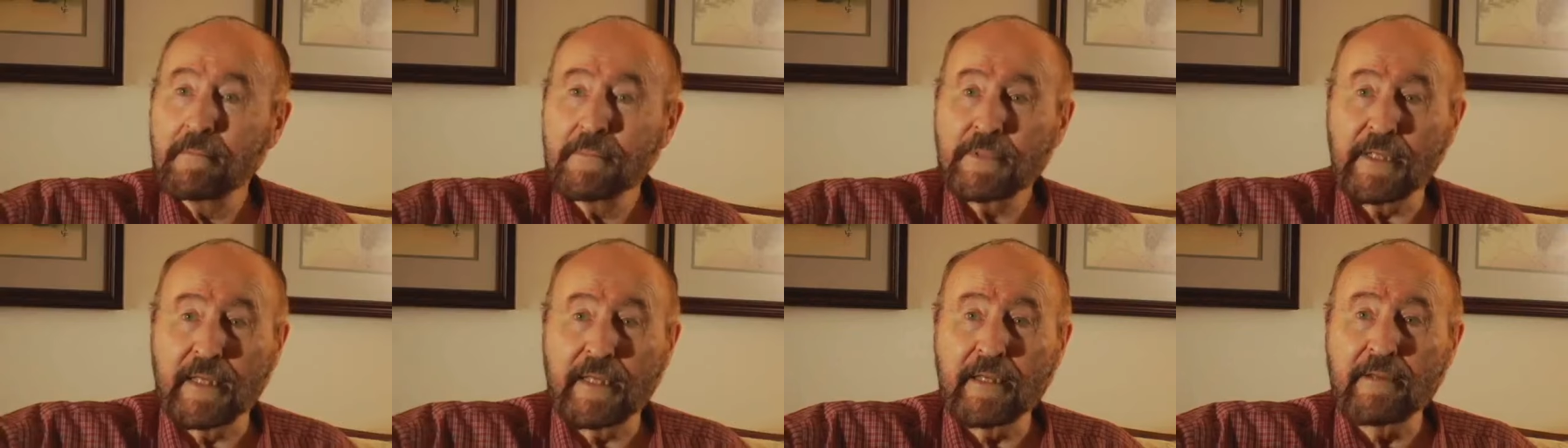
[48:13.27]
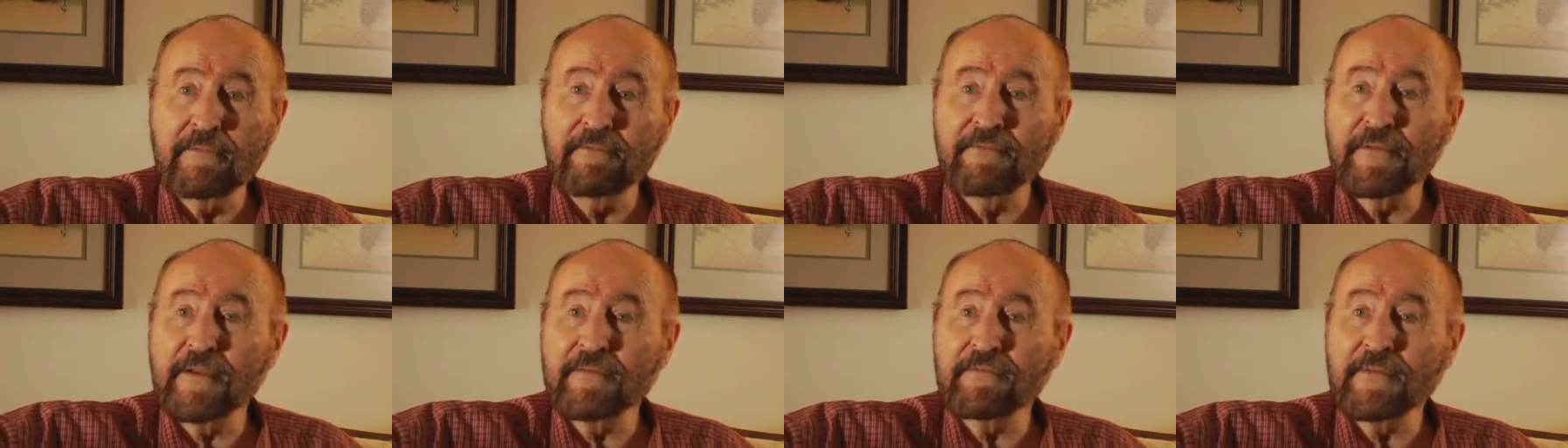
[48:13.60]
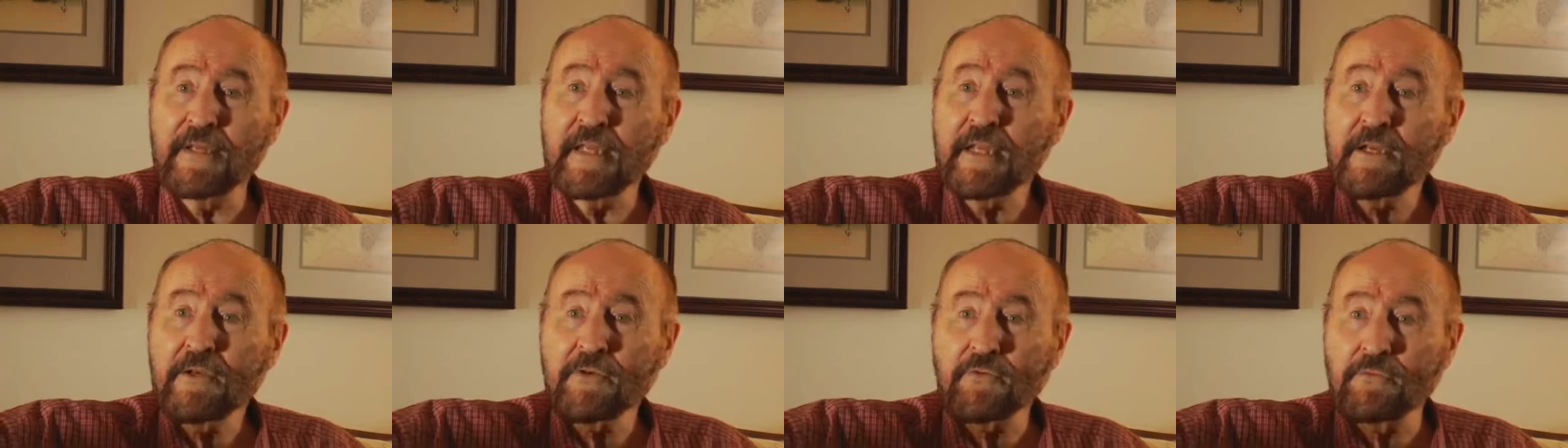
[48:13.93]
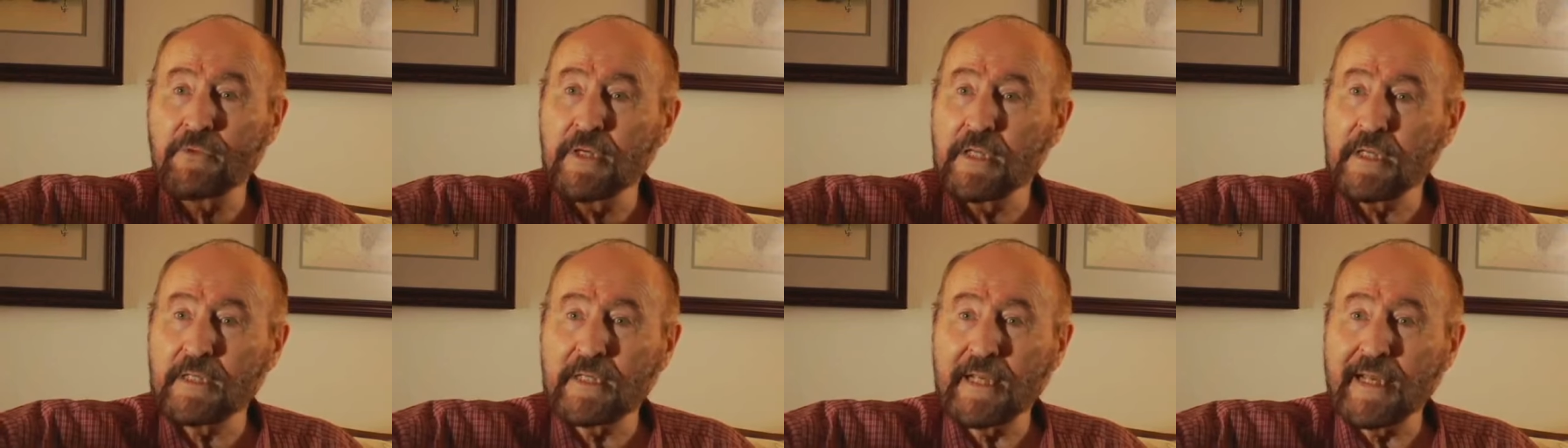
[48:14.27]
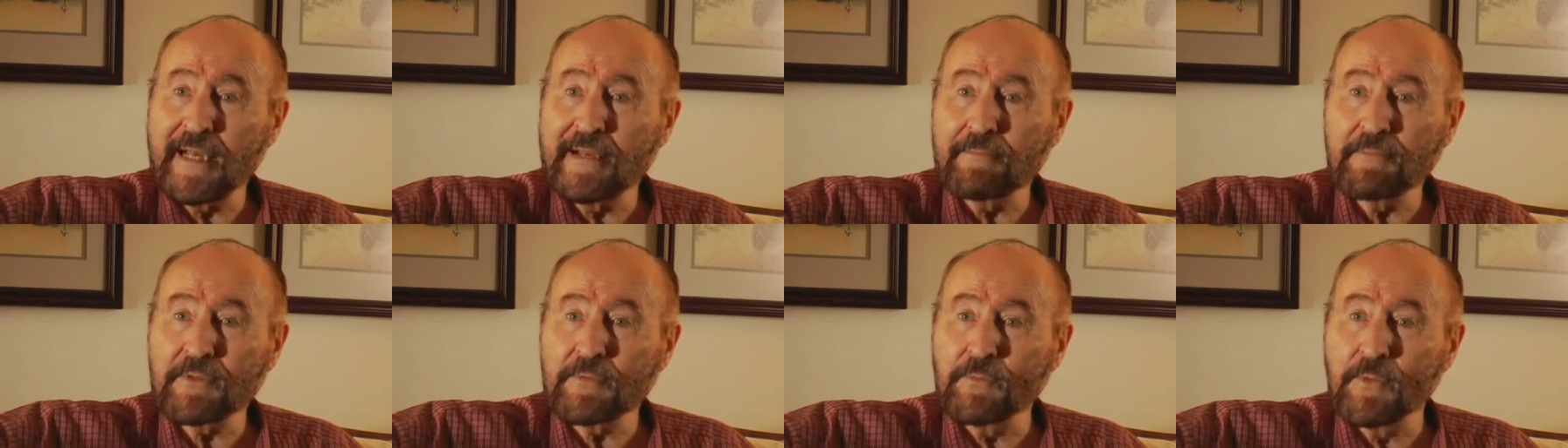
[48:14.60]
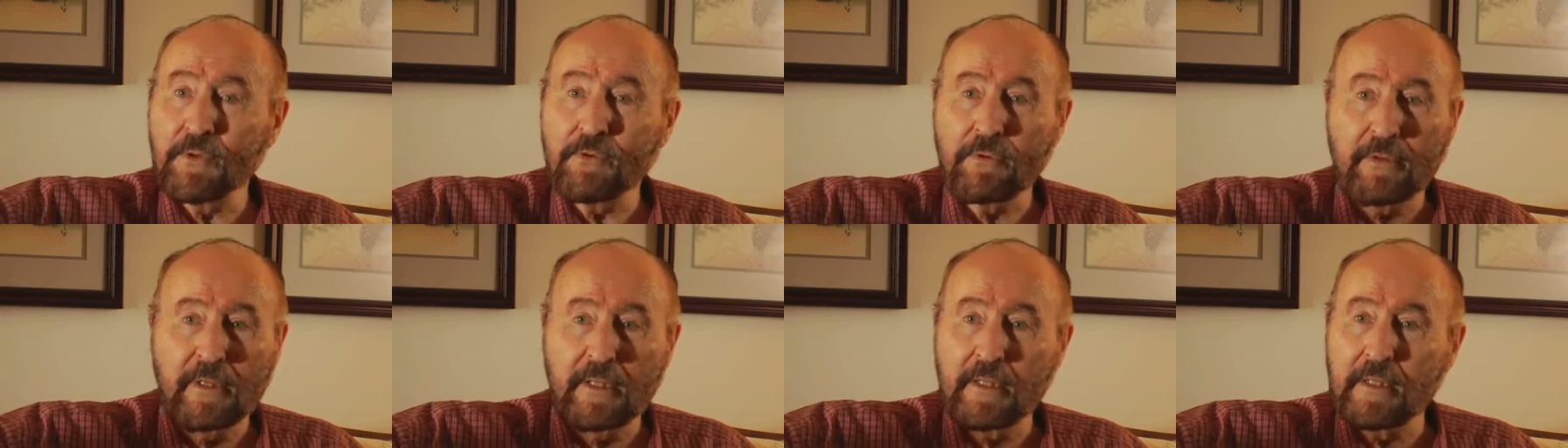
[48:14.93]
10, 15, 20 times
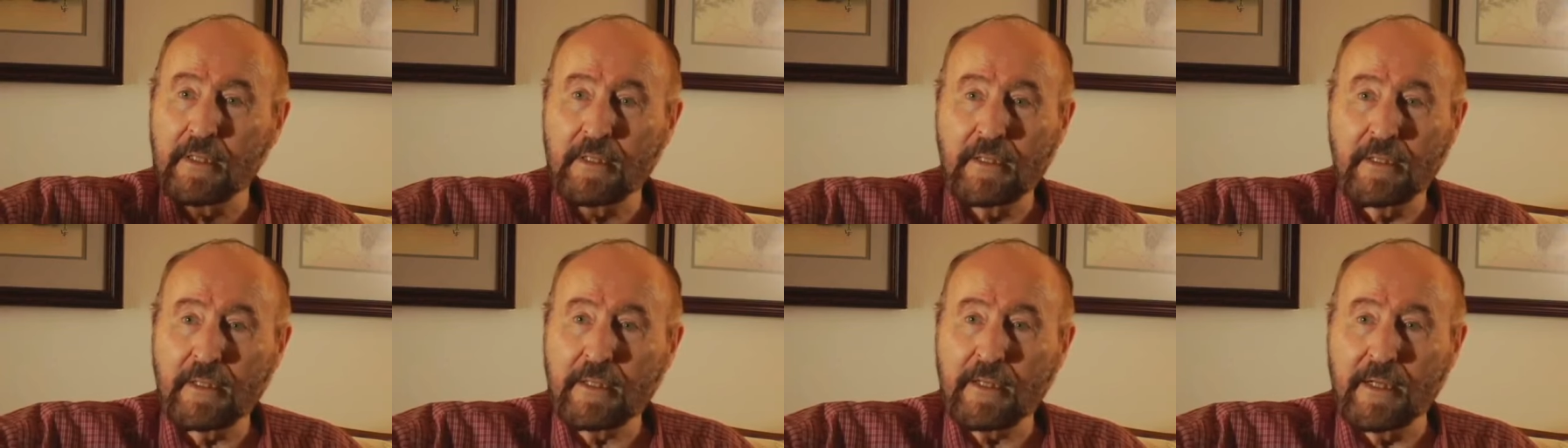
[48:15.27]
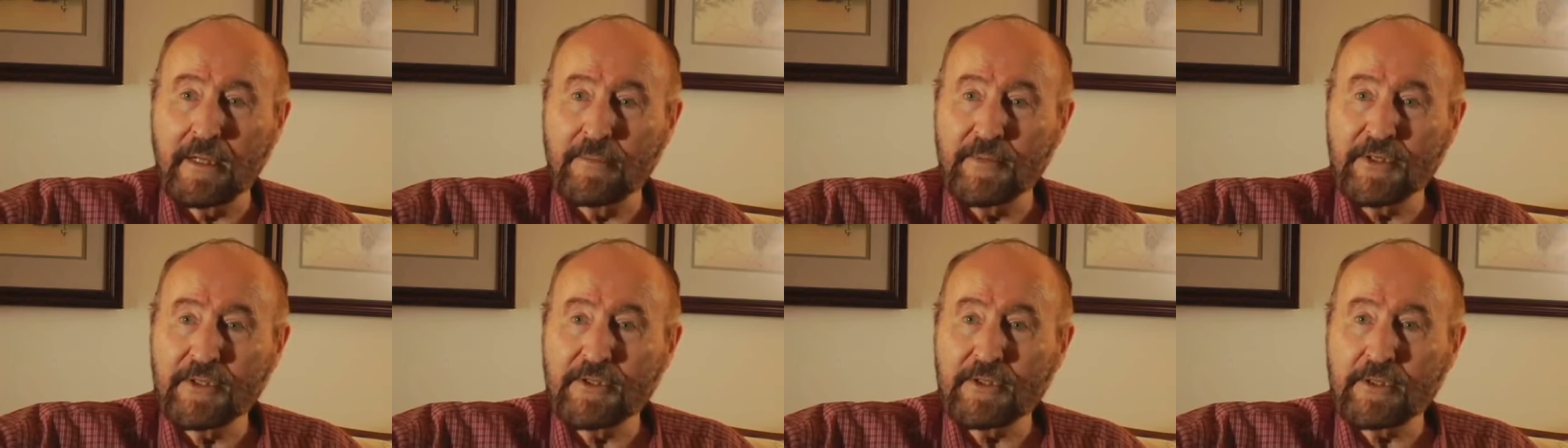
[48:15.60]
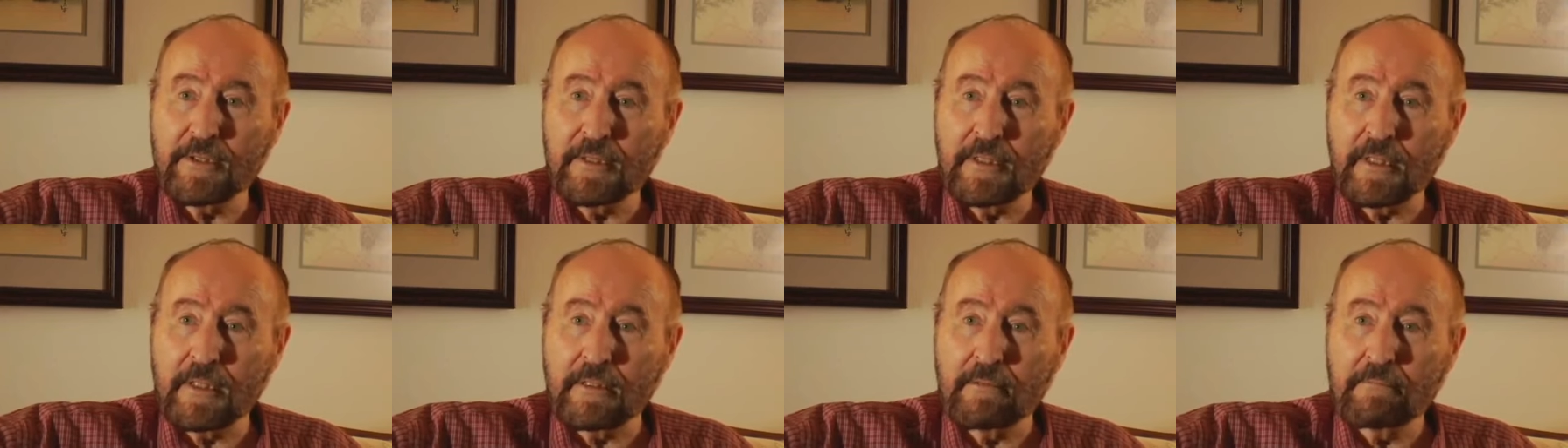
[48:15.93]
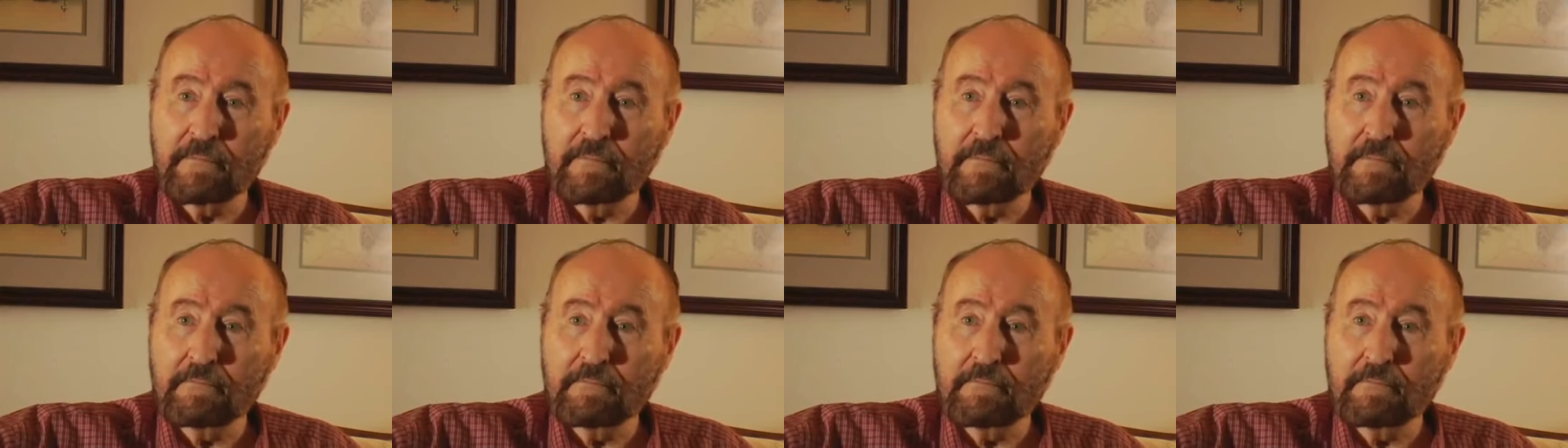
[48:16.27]
more in a common circuit.